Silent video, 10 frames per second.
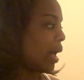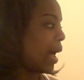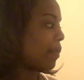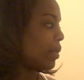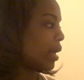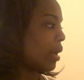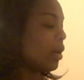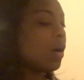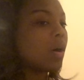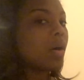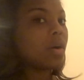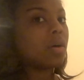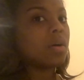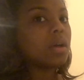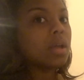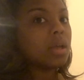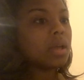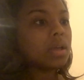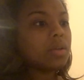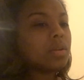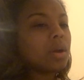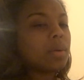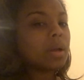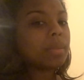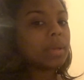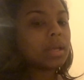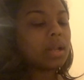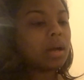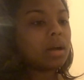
happen at all. You know what I mean?